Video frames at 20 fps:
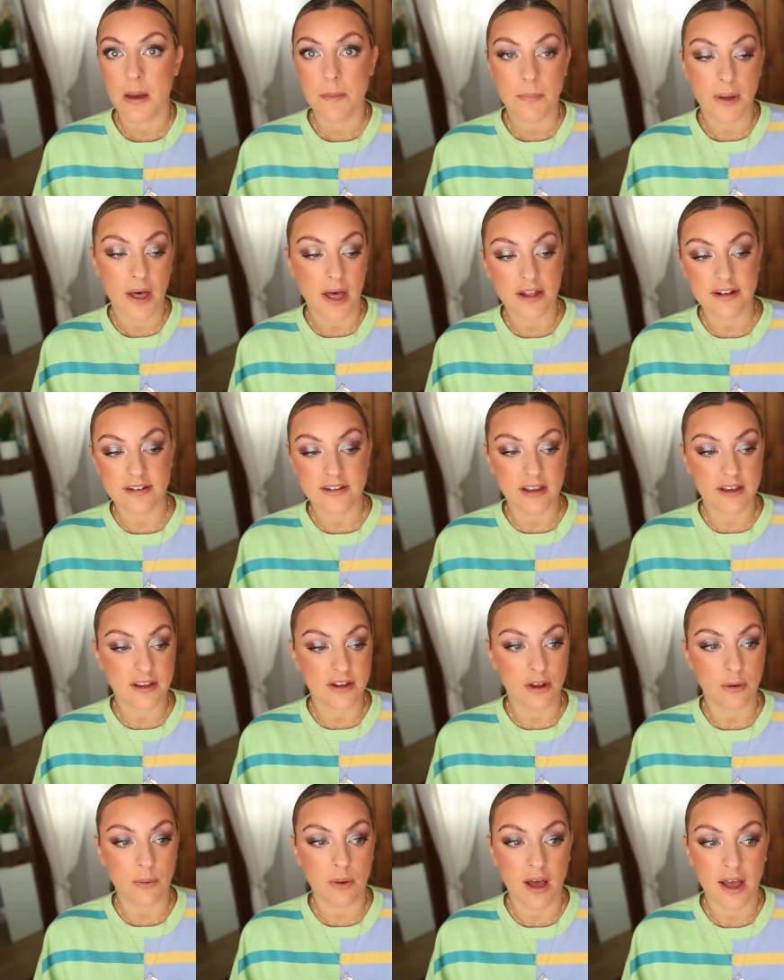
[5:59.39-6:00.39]
but you
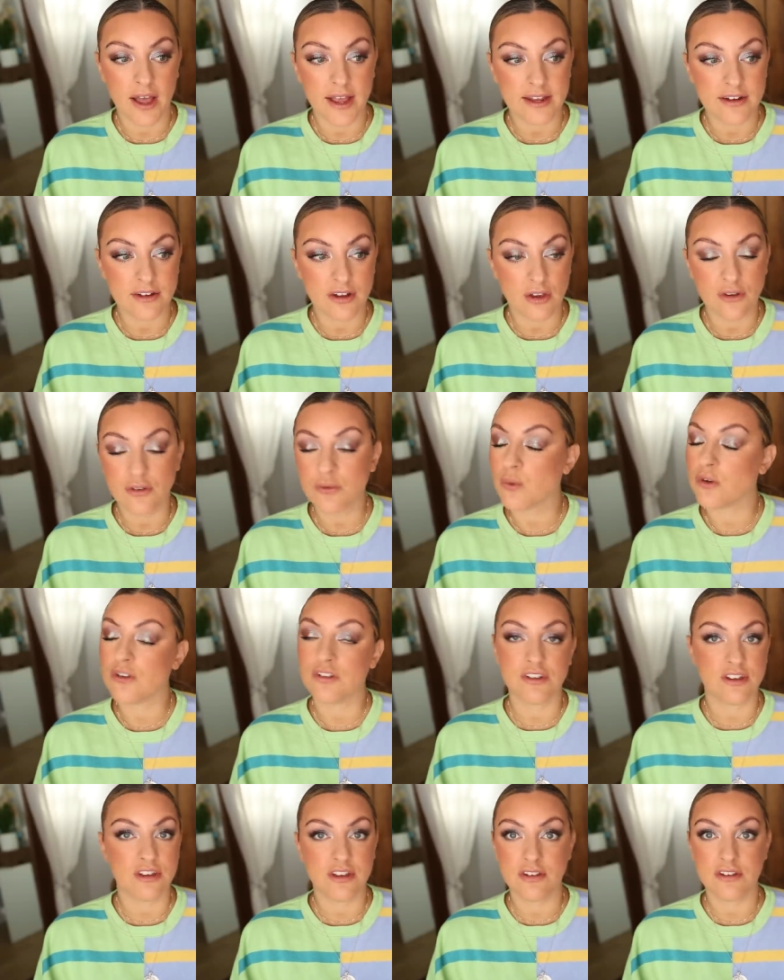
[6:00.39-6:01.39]
know I don't
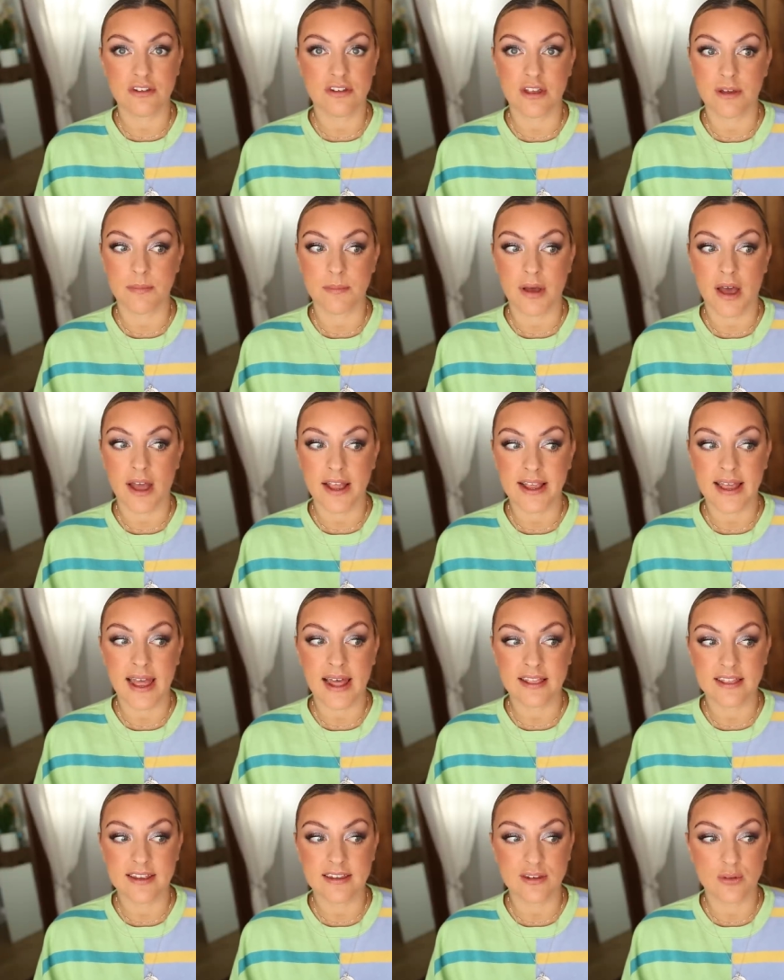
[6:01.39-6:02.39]
want to use them. I
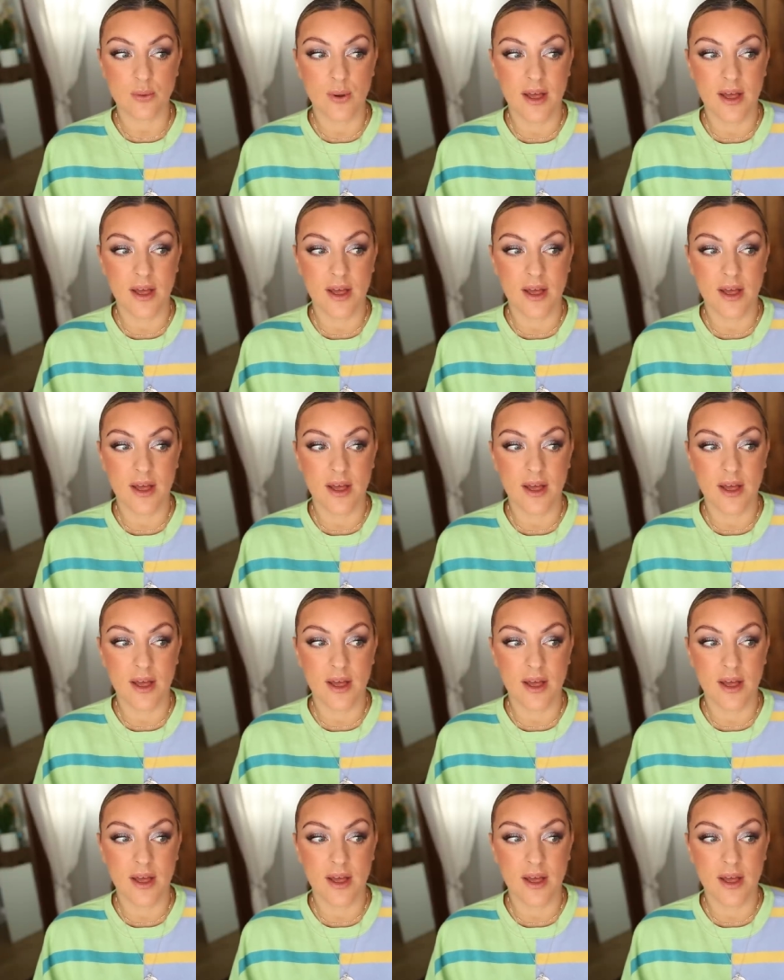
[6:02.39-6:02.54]
get this,